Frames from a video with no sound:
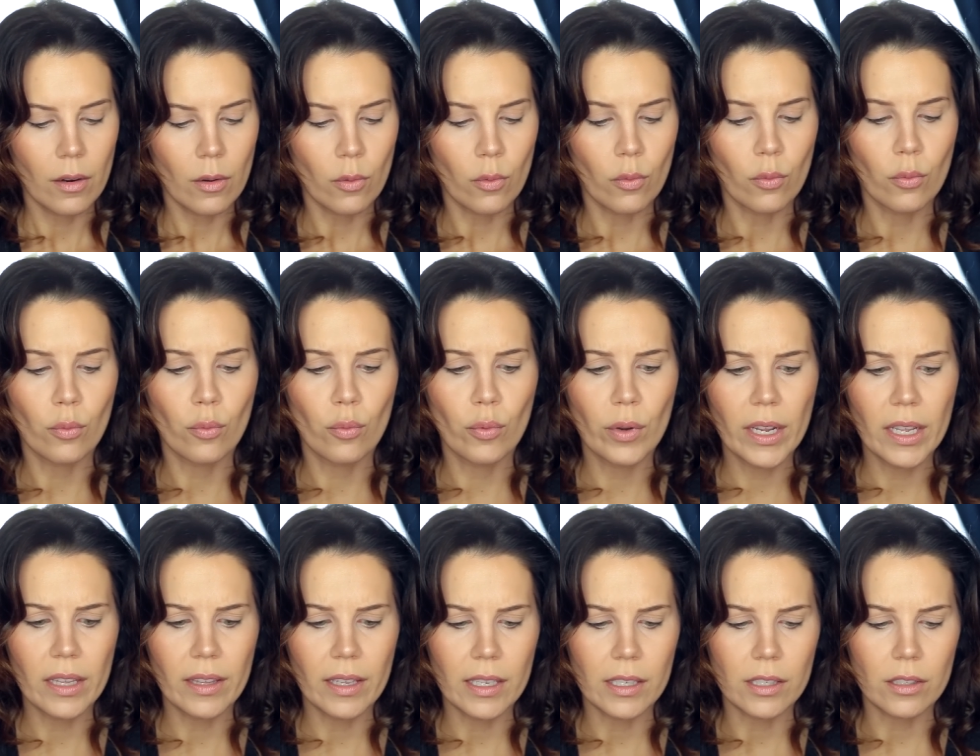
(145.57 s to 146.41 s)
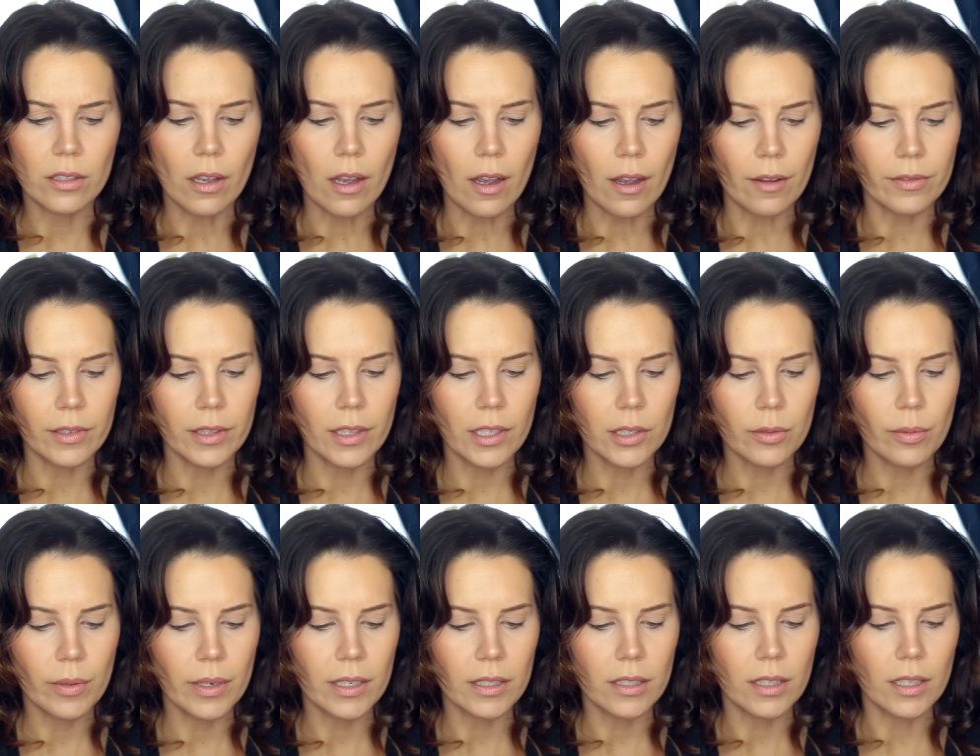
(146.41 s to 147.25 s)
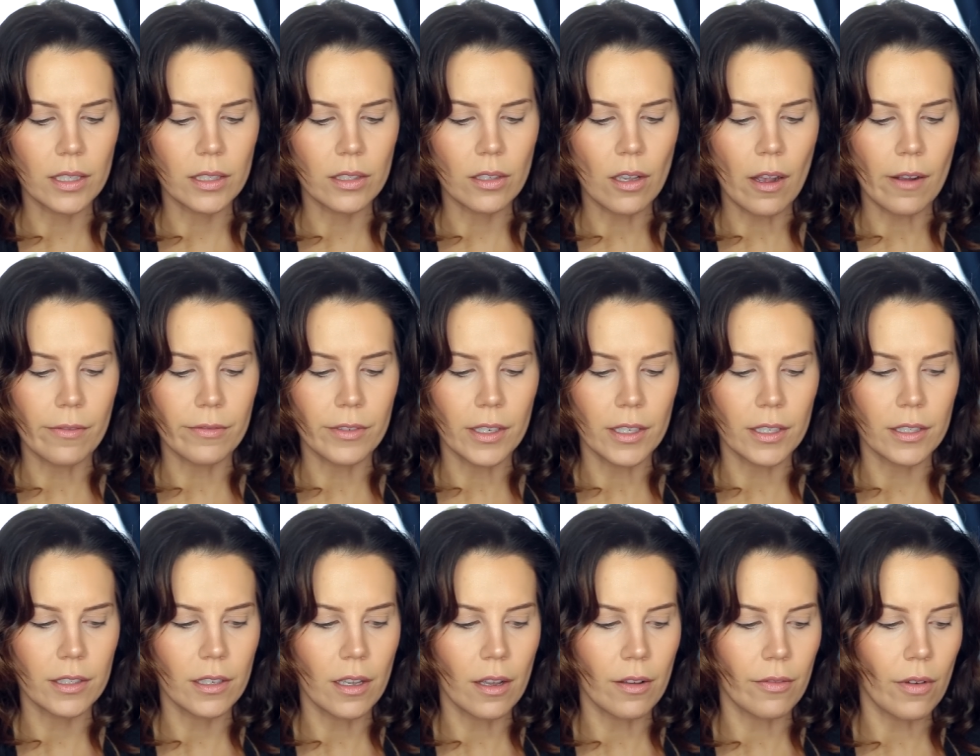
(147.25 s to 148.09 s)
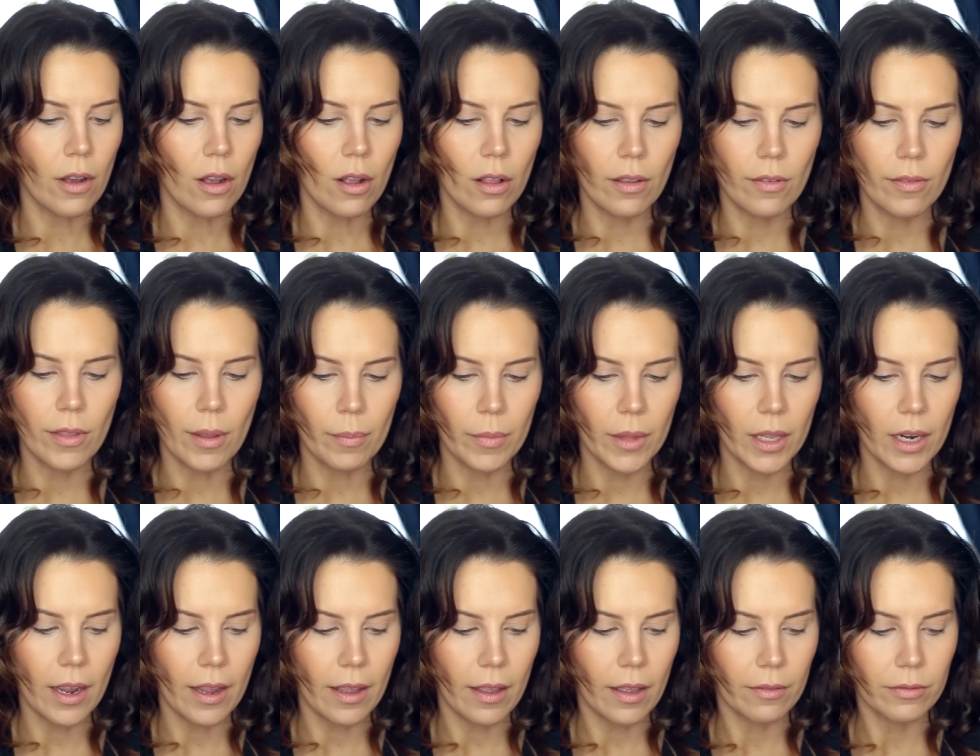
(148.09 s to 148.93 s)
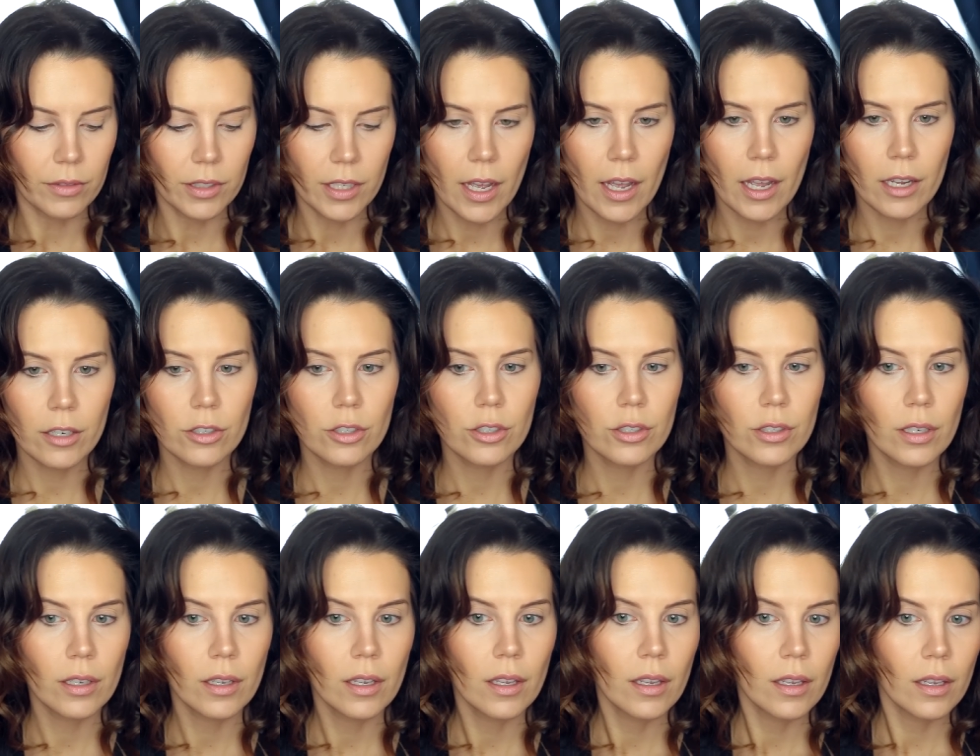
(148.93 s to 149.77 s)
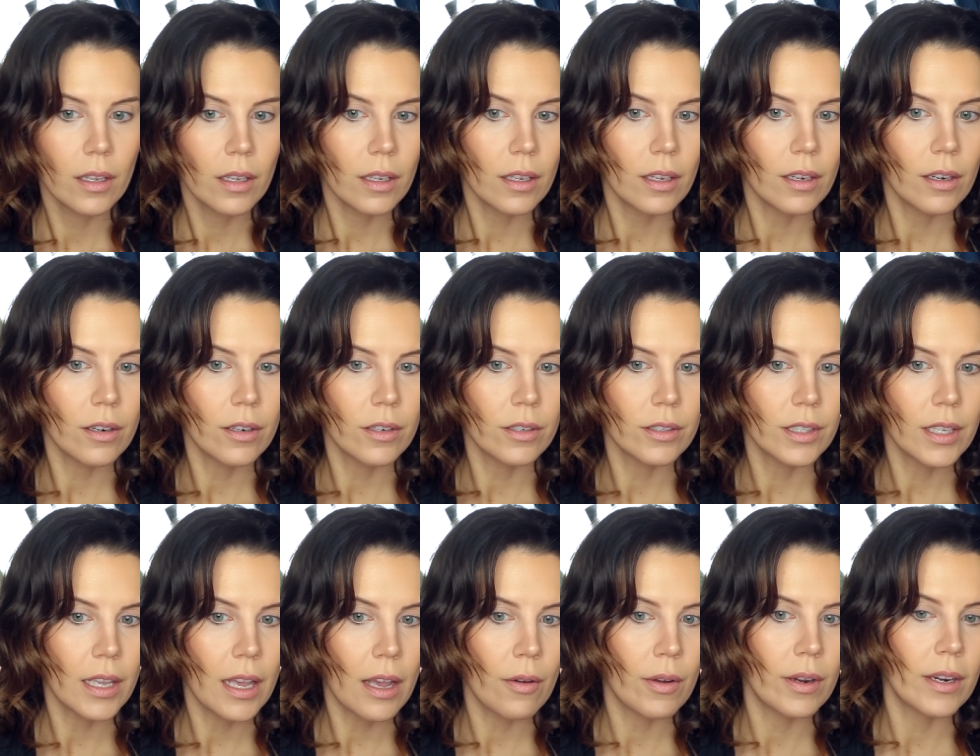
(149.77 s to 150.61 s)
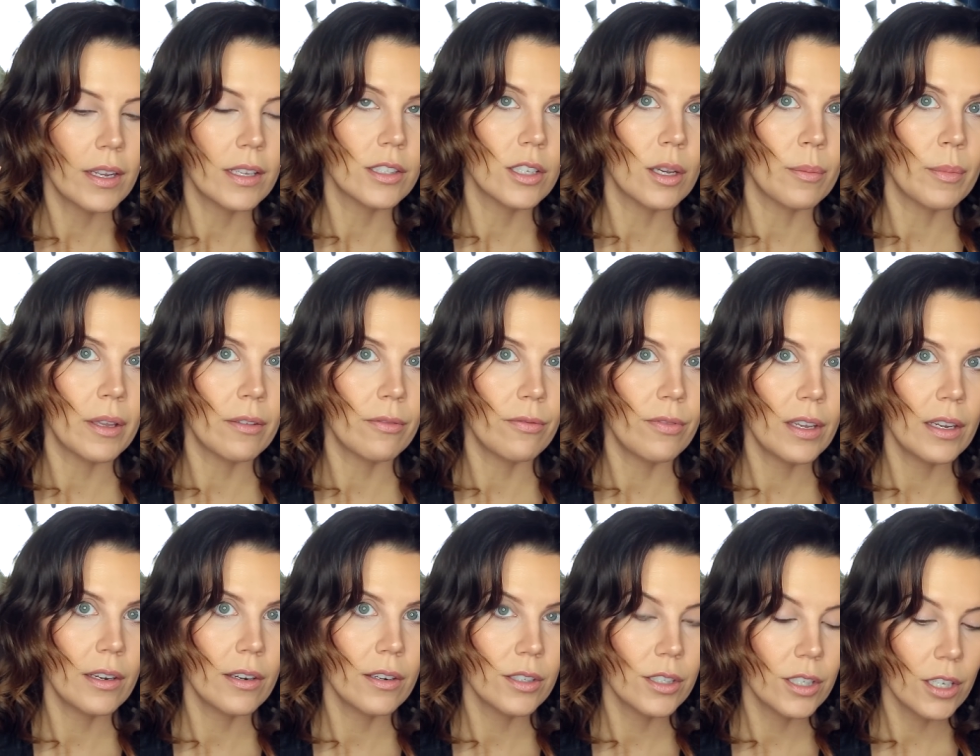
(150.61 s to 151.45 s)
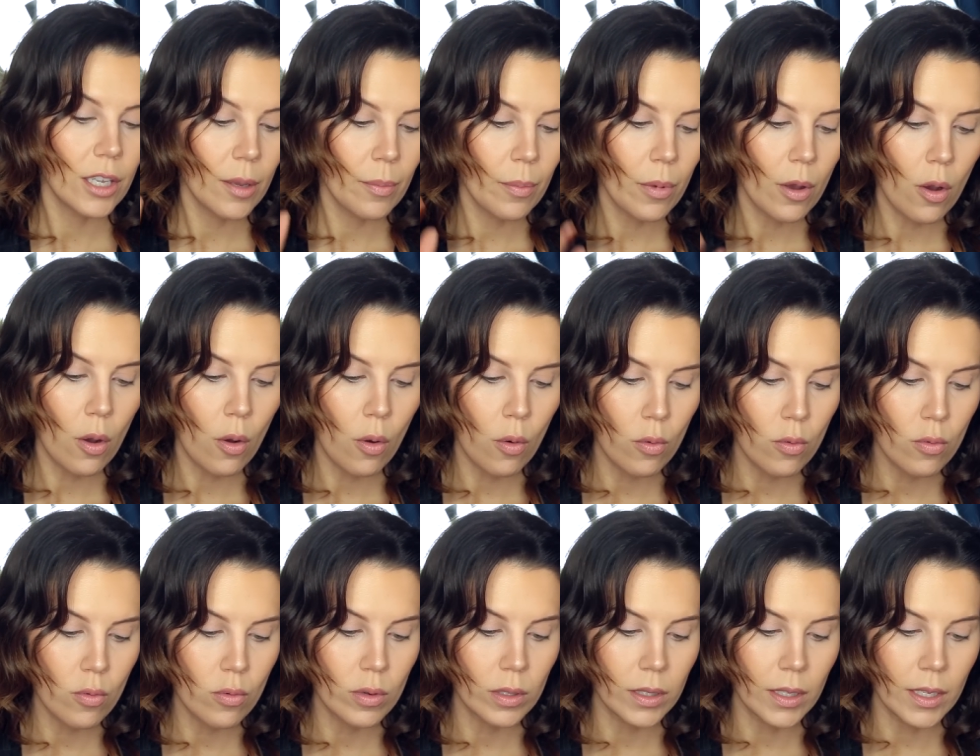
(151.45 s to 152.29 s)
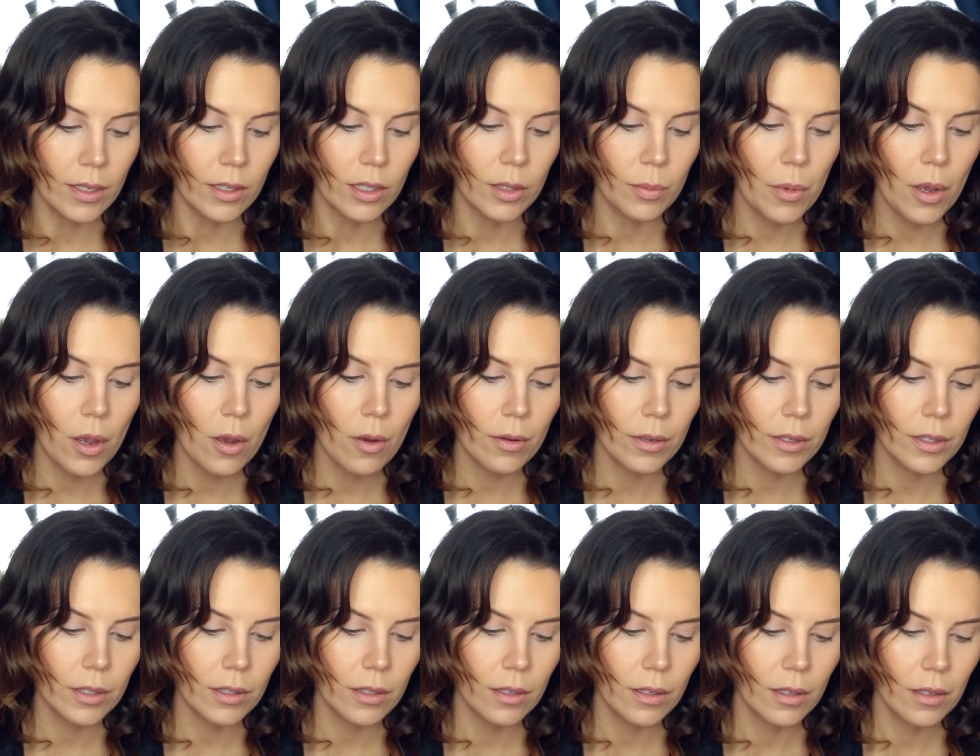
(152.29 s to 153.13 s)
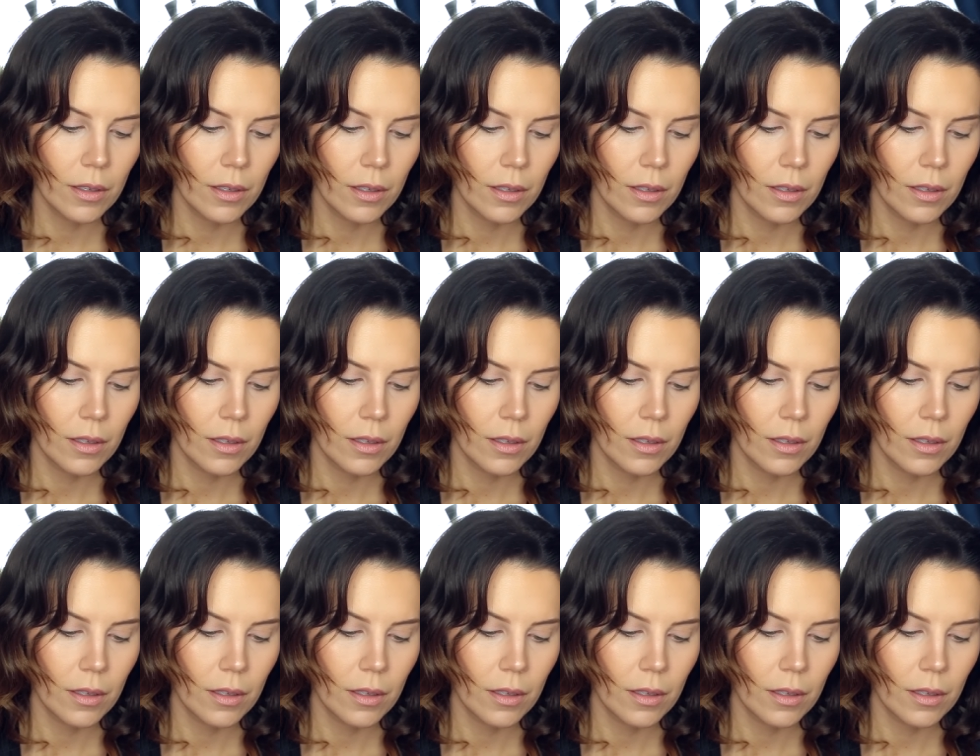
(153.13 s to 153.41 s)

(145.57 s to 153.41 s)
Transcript: Really soft. This one is the softest of all of them that I have touched. Here's how it is on my fingertip. Holy smokes.